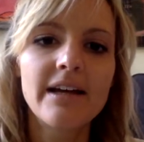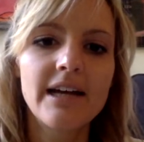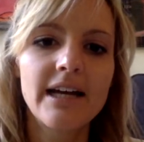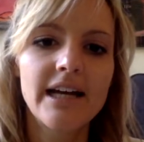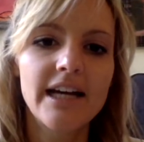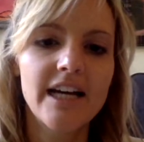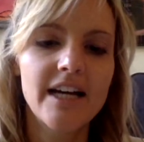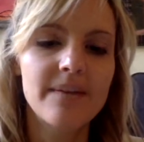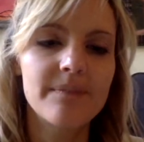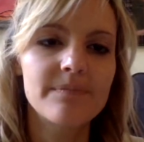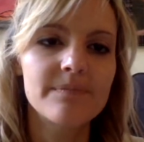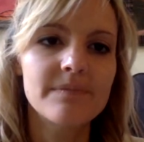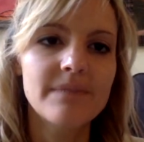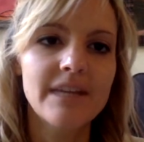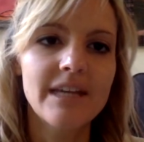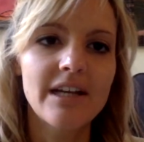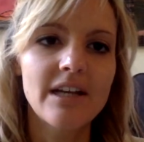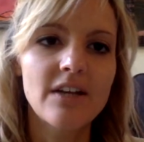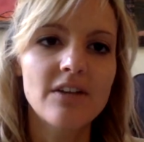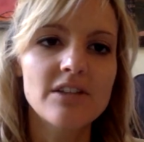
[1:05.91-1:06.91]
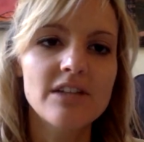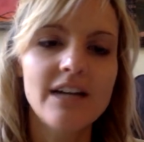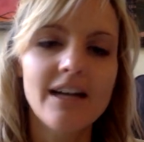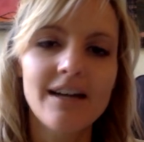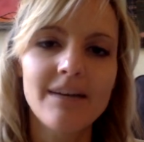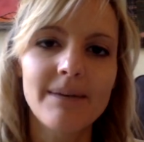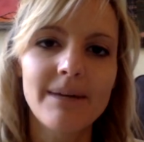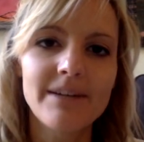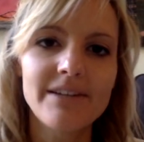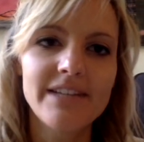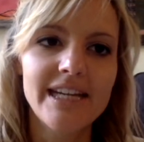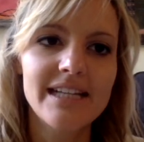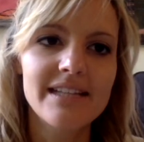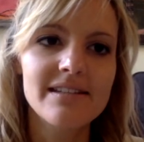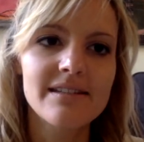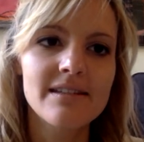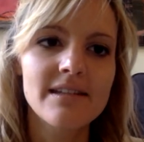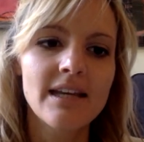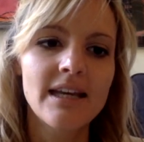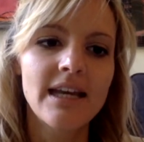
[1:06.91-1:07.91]
And I'll talk about
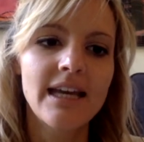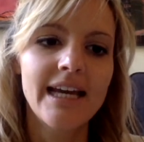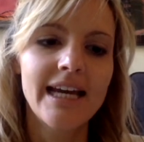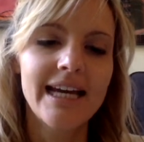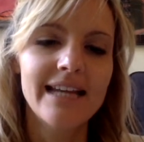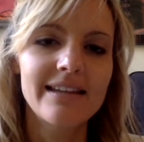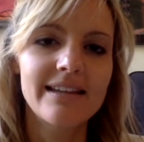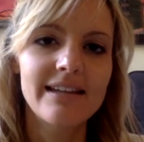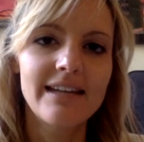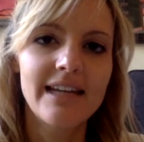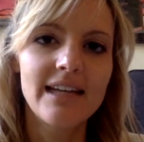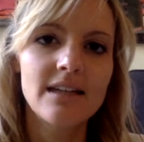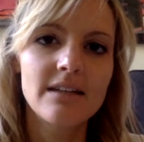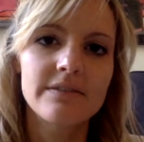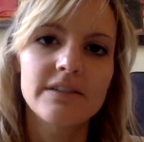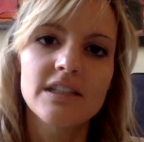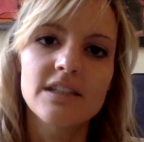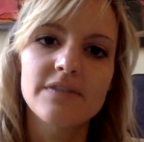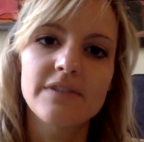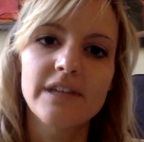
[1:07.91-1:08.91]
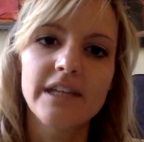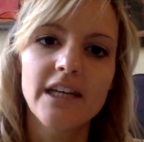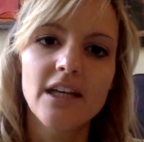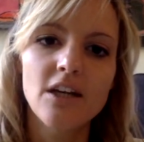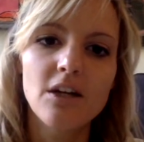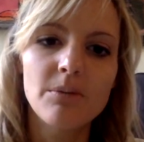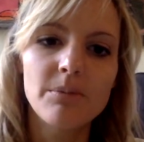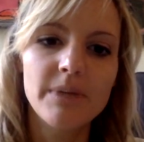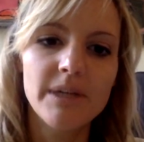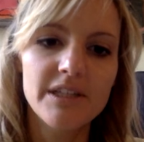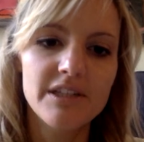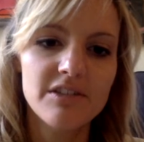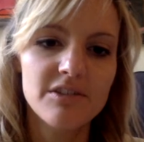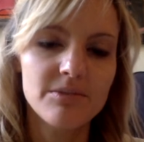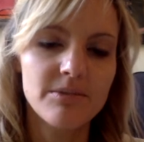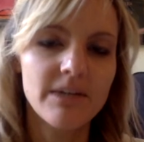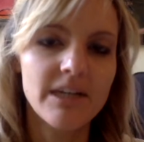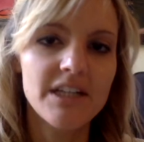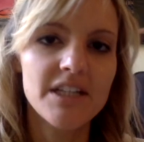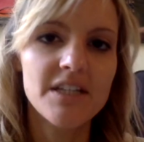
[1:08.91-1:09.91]
dates at the end of this video, but just
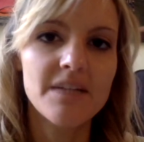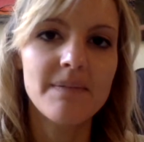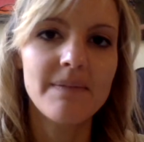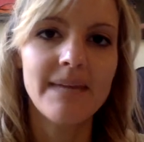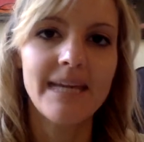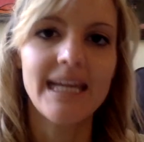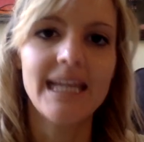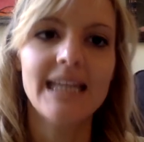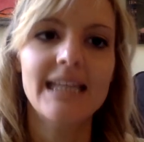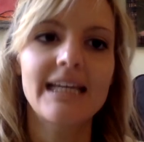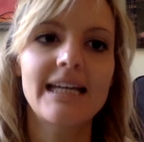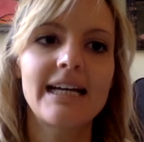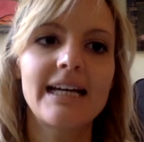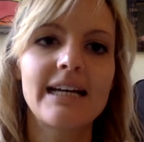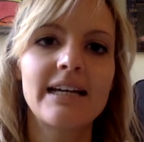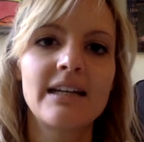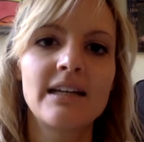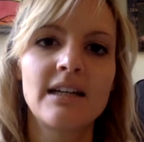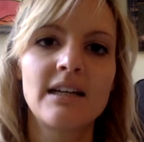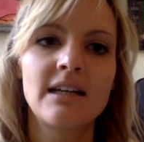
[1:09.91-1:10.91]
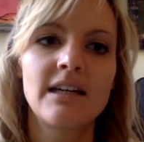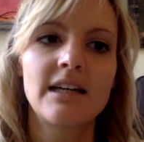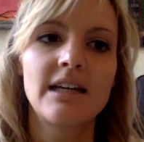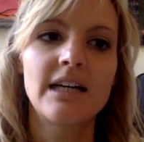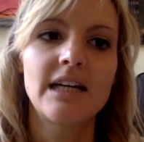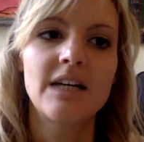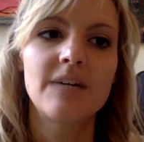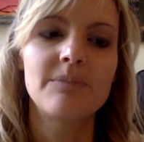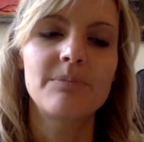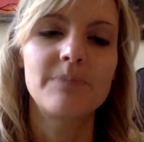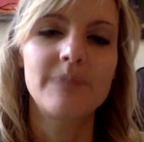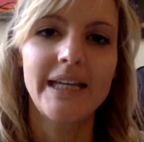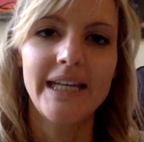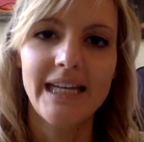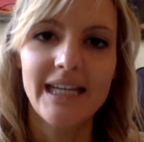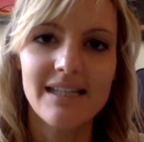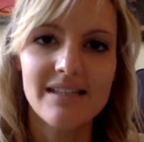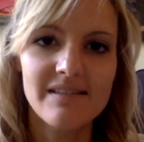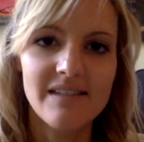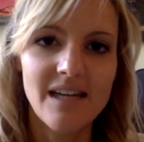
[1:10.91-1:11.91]
wanted to make that
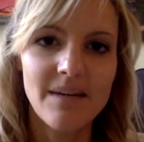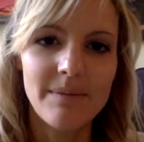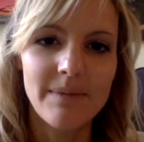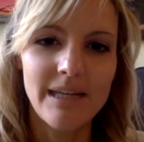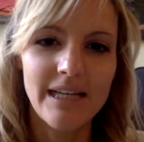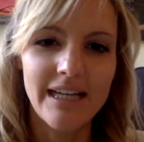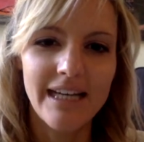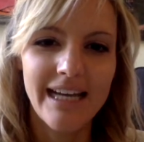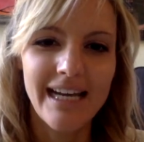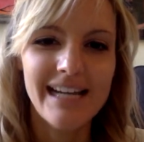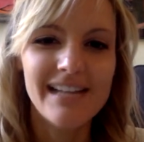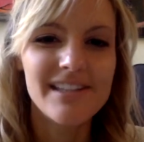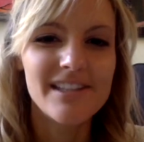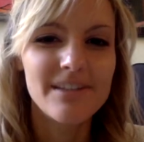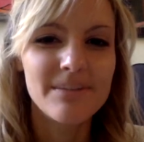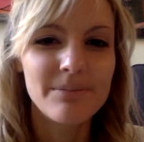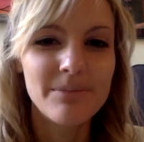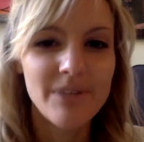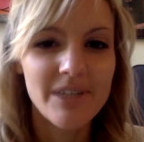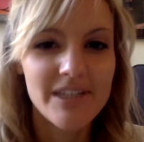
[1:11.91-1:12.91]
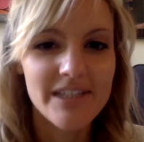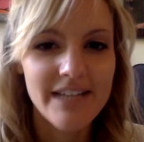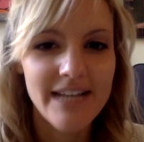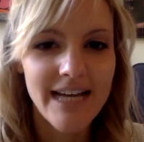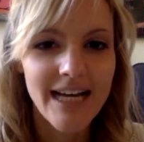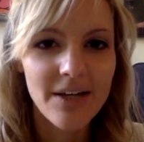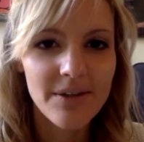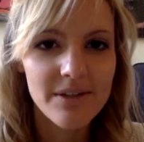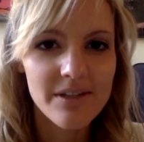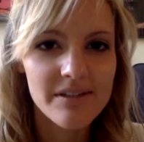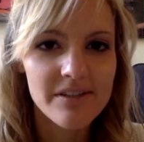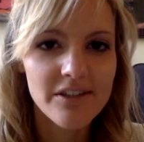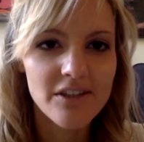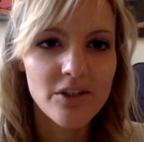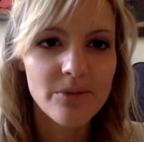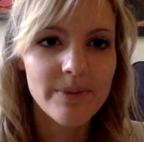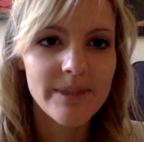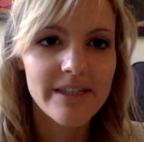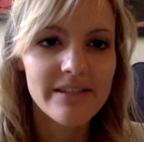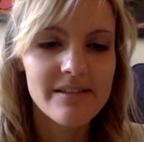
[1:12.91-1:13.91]
blanket statement in case you printed out the
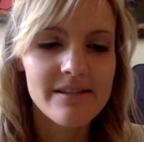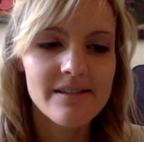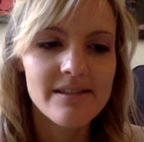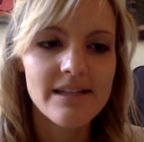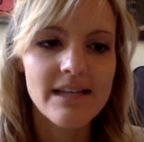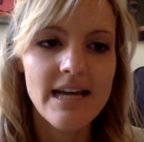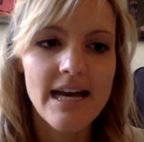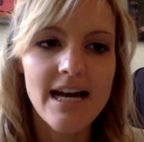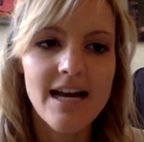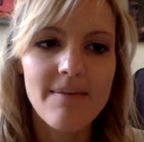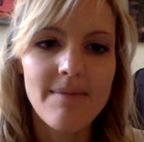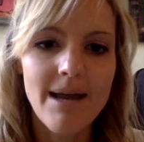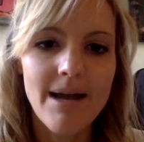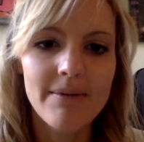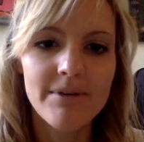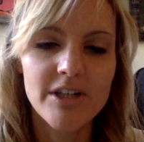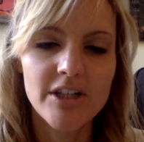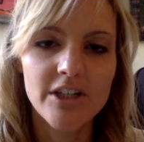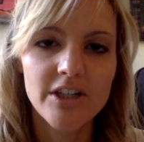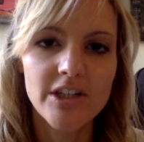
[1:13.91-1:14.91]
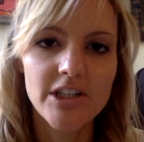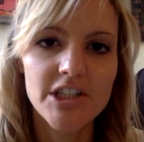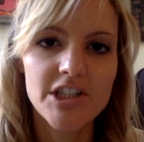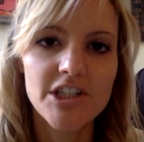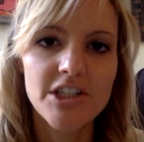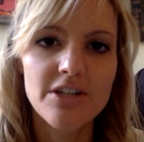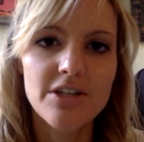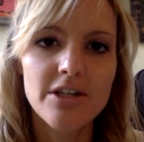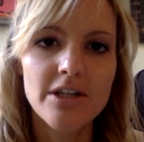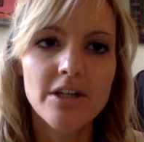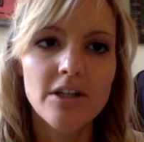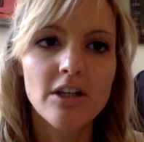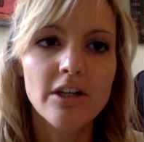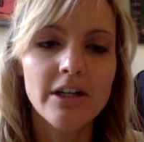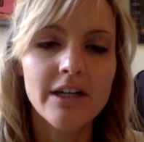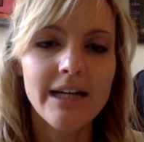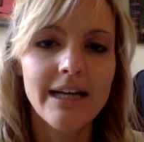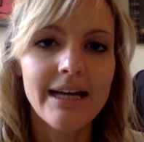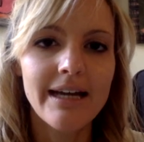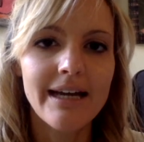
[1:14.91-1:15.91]
syllabus. I would encourage you to
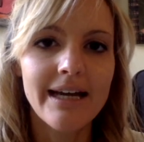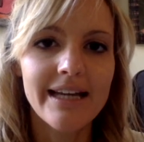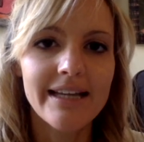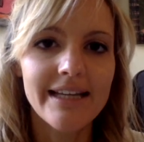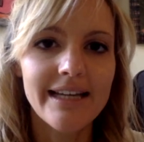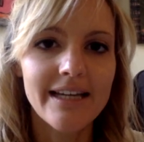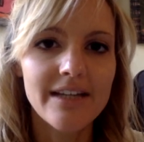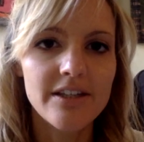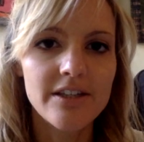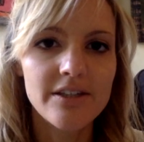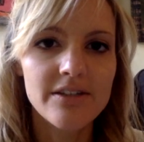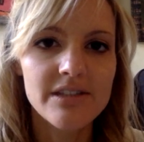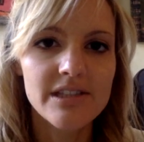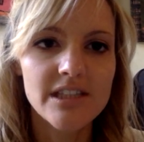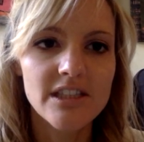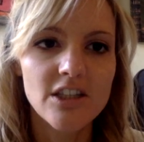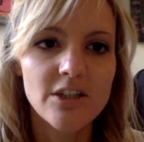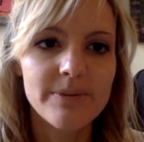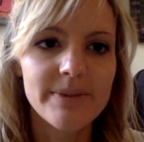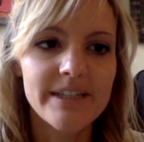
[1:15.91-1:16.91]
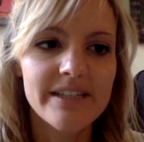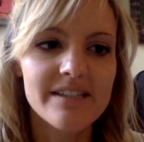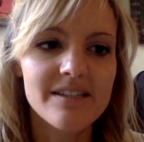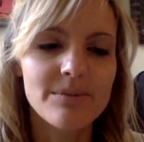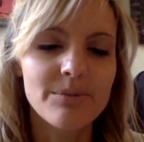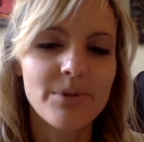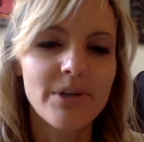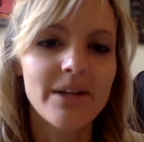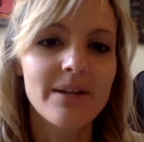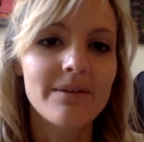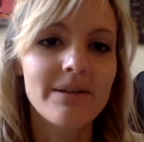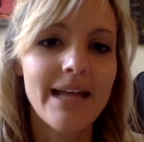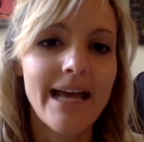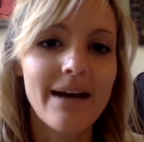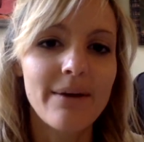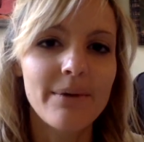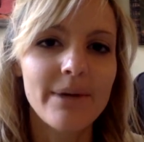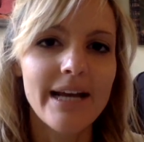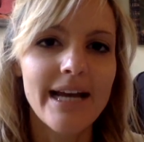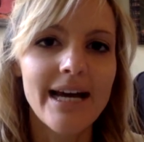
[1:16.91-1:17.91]
look at that new syllabus and print
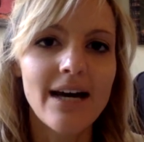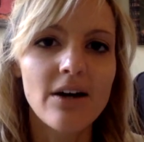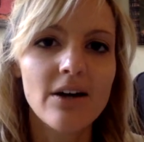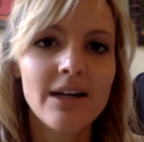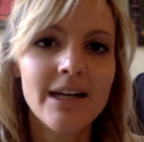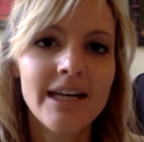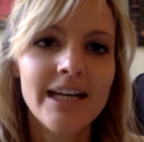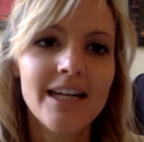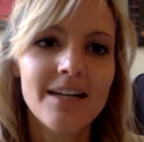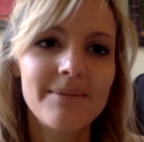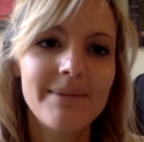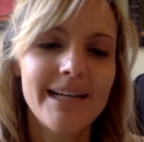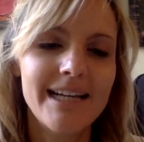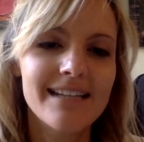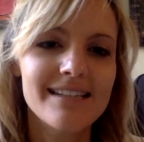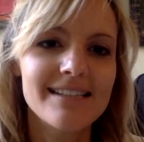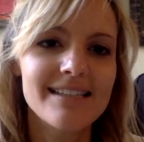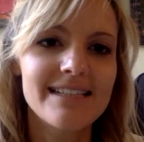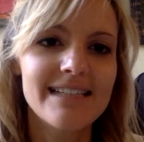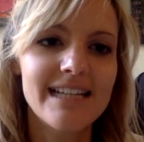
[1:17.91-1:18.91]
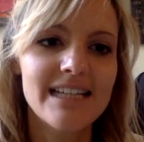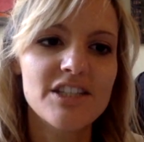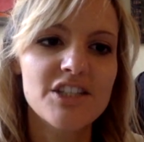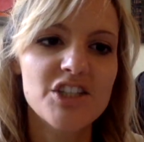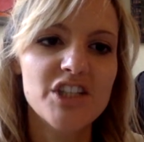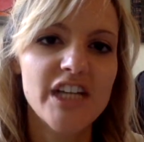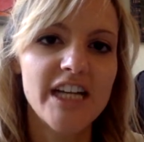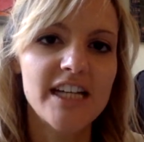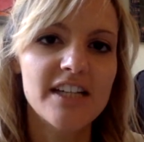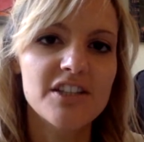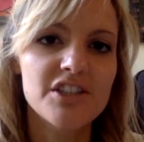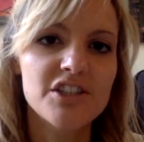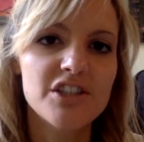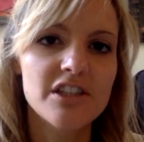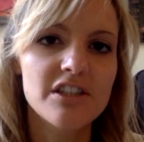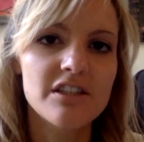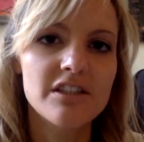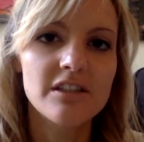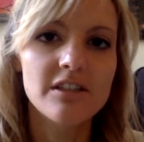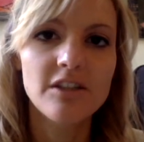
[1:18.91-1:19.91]
that one out because the dates changed
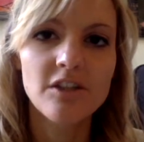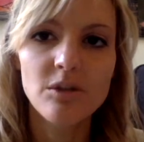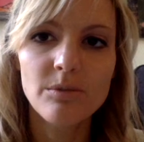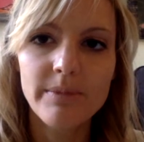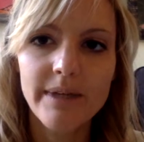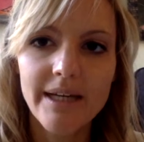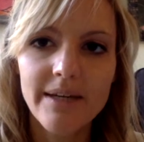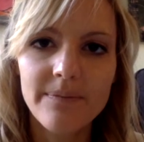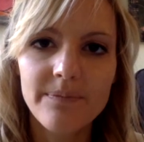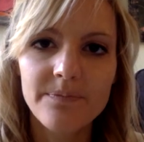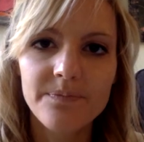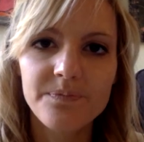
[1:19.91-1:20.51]
just a little bit.